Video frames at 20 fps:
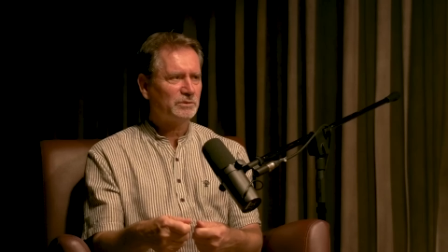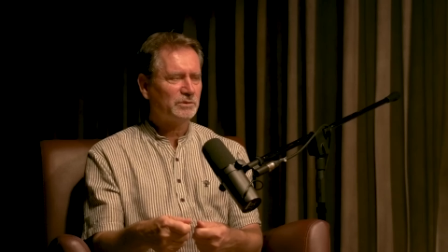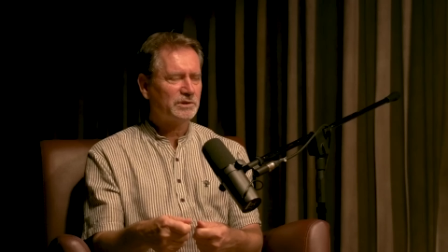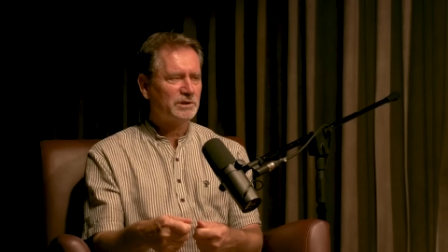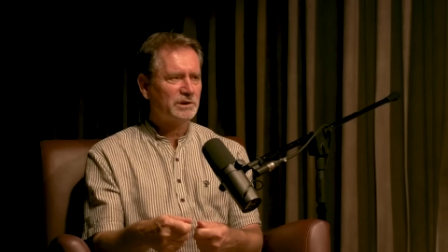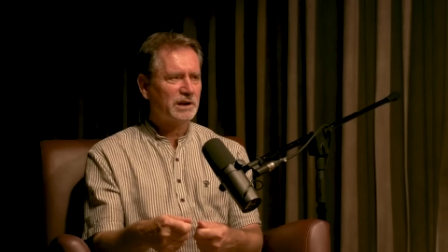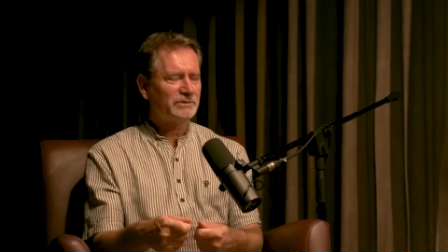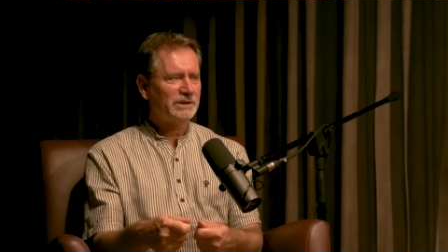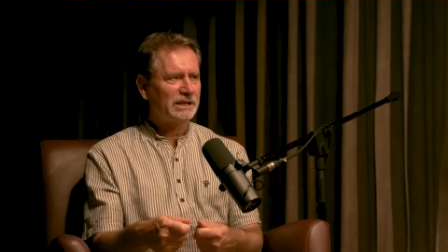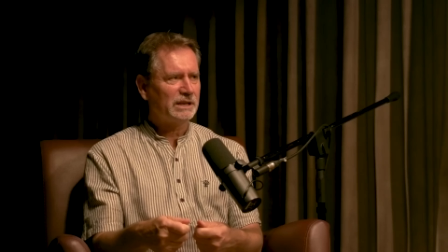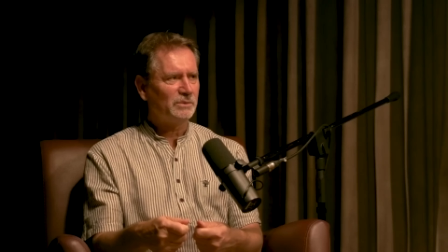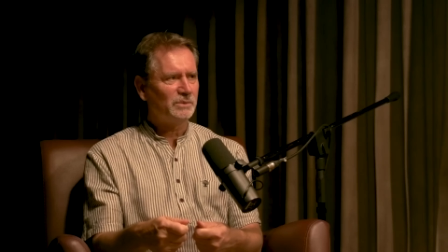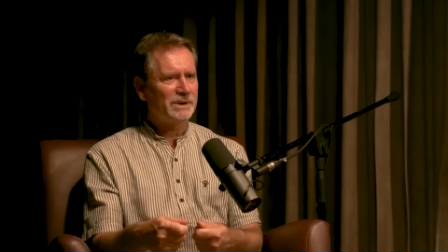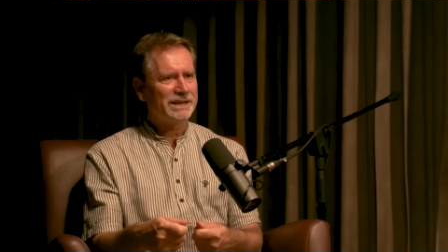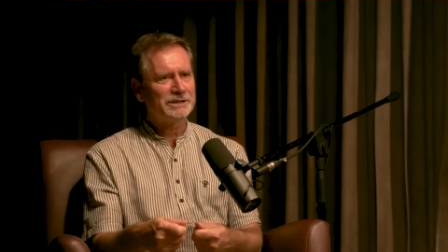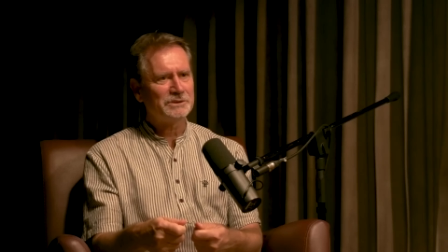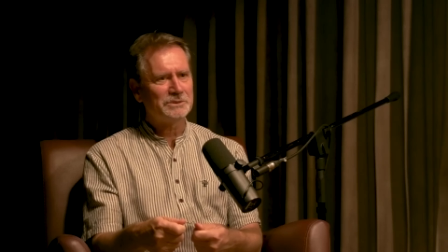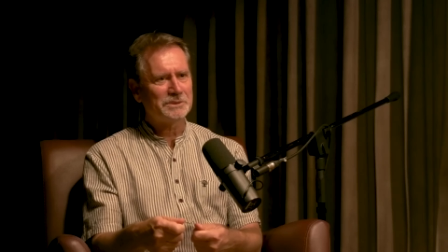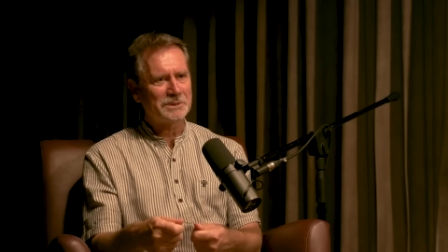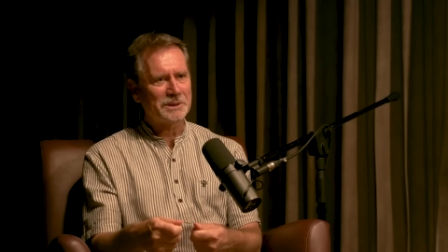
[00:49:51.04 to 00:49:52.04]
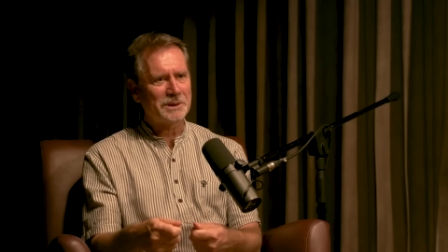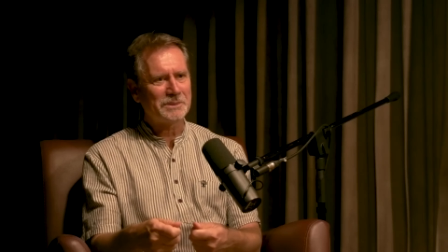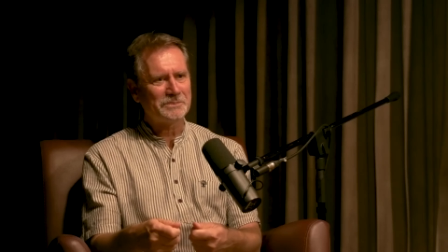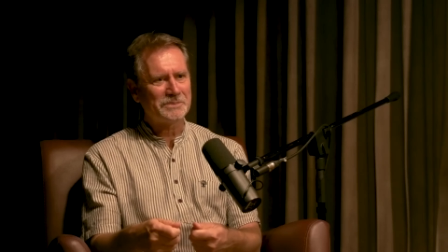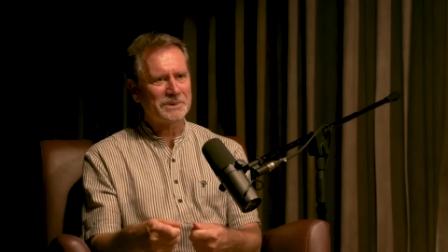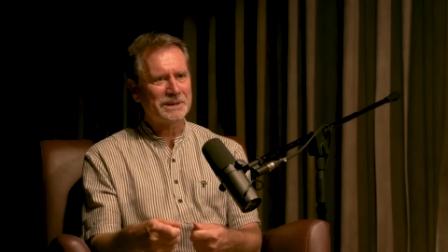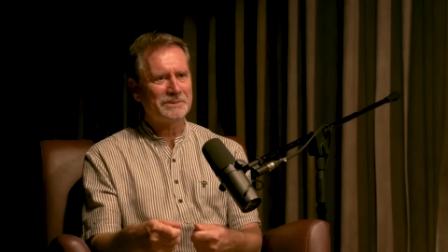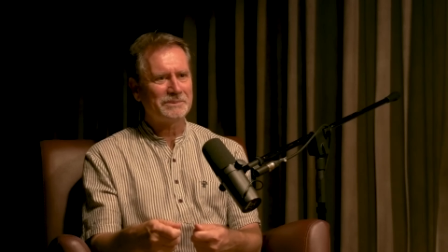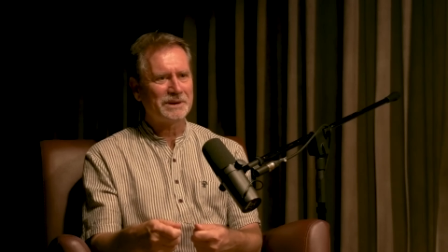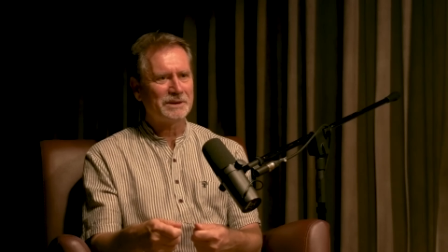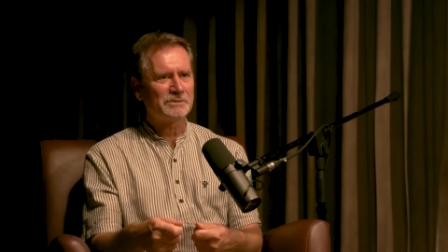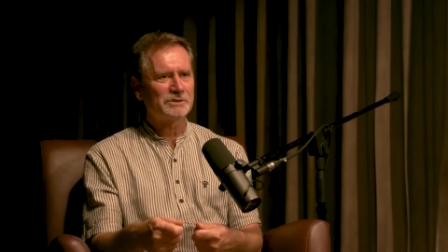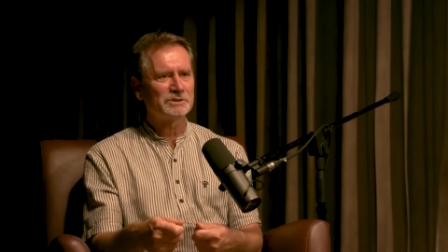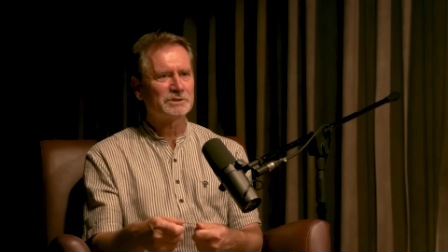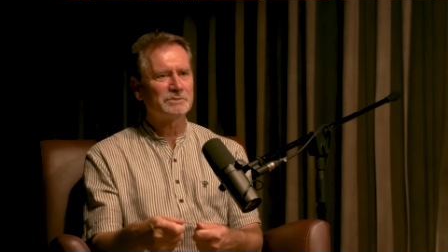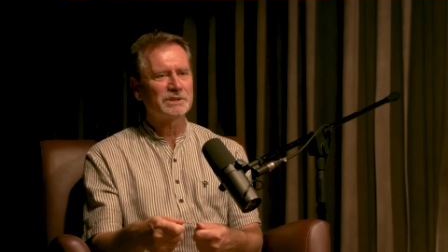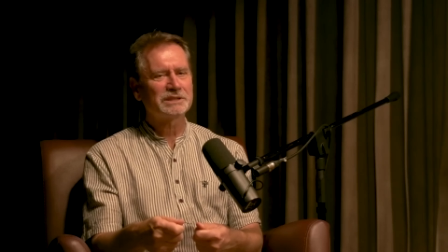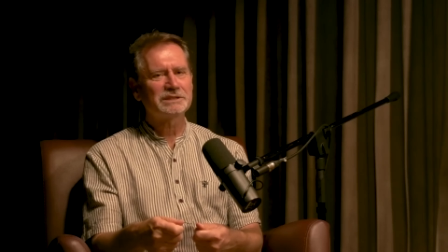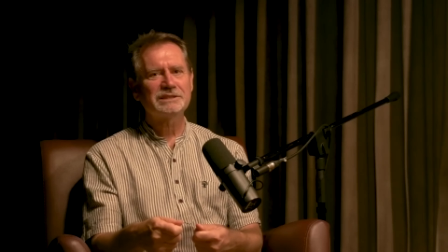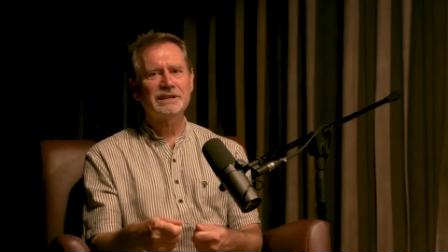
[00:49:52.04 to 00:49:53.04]
whether I really read it or not, but anyway,
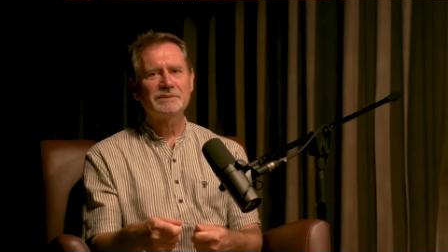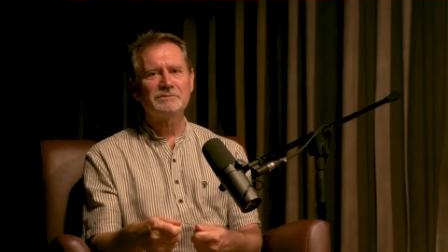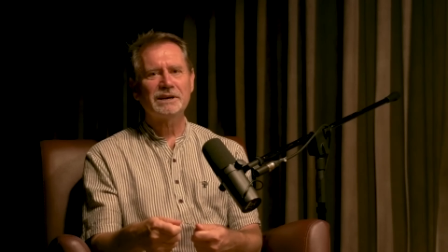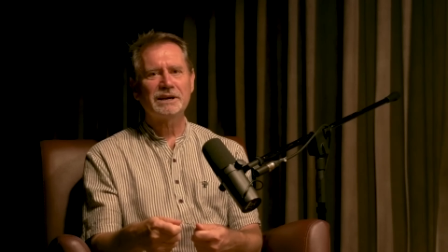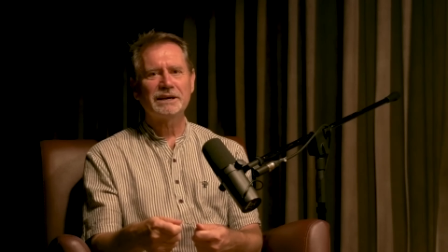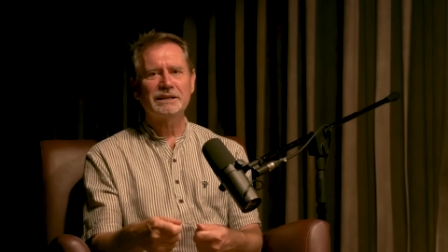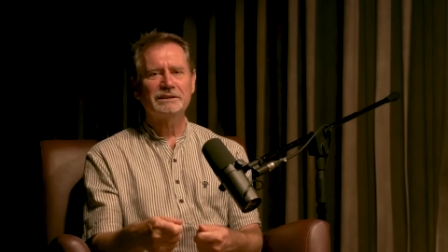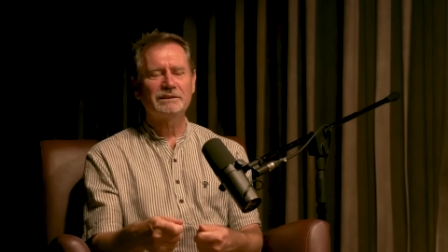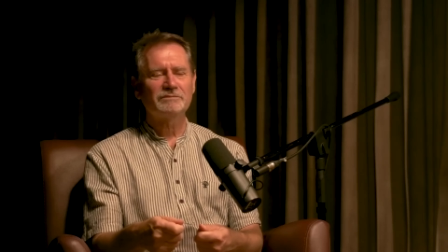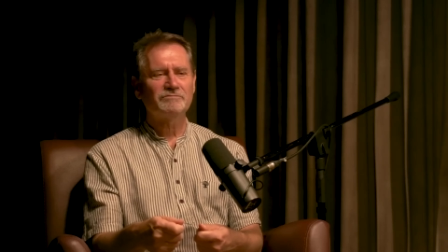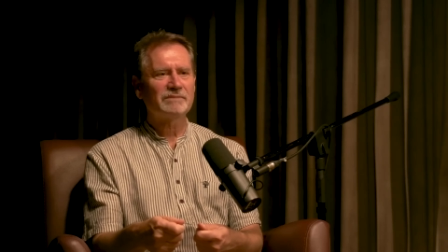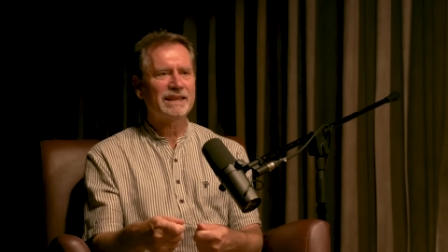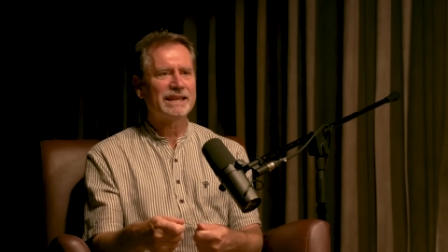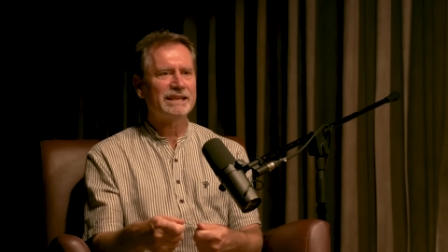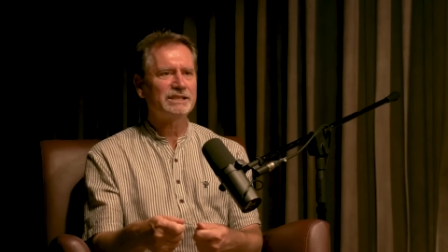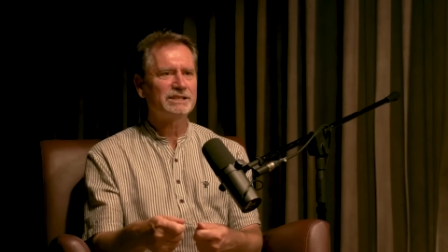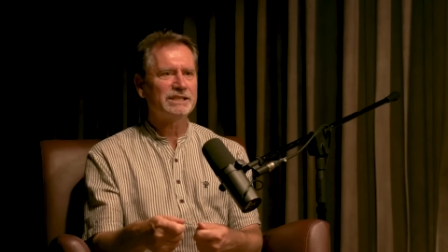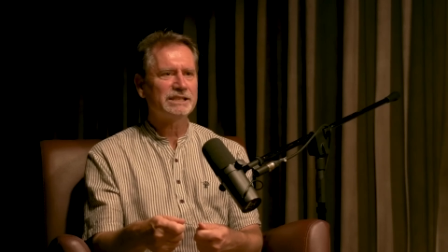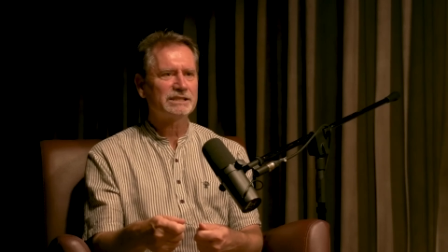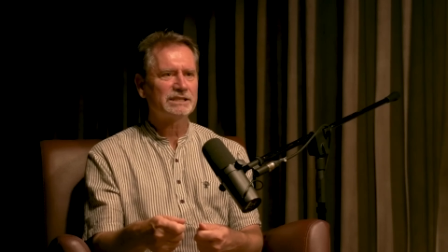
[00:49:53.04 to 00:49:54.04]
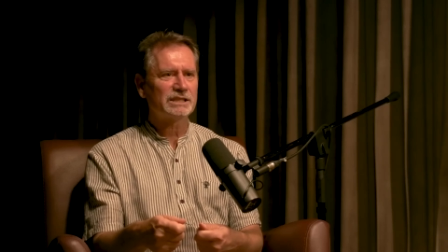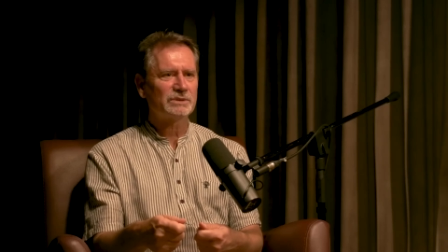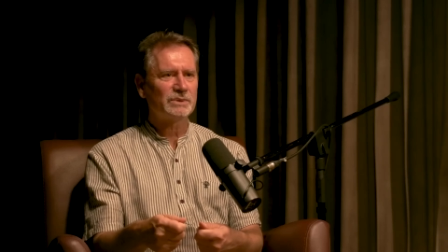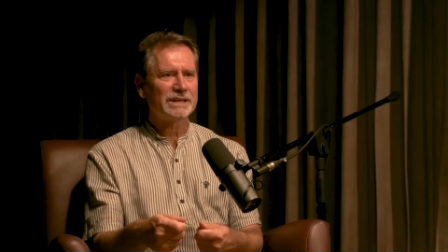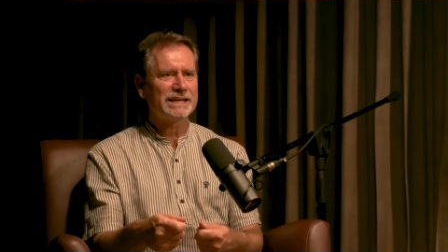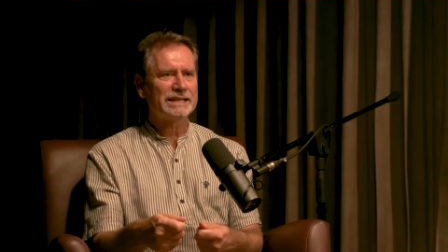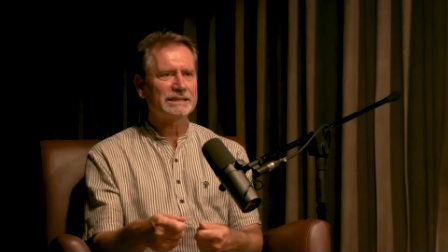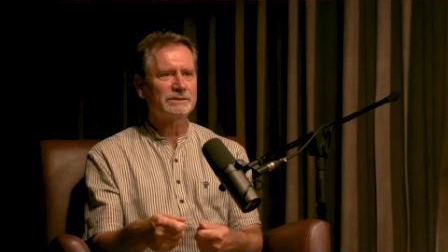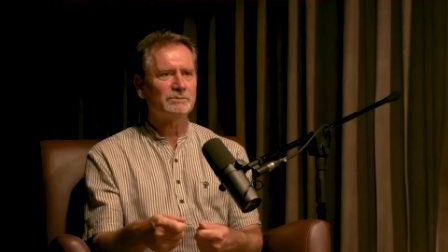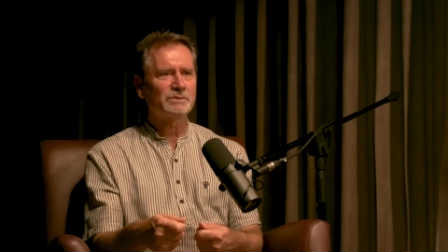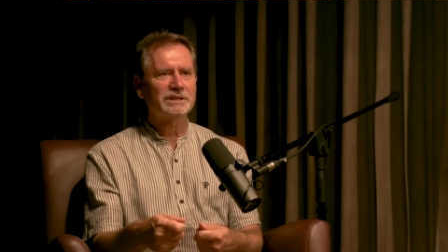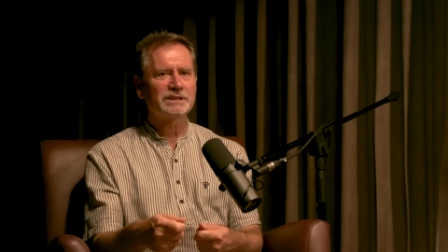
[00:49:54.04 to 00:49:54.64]
because by the time I had a chance to read it,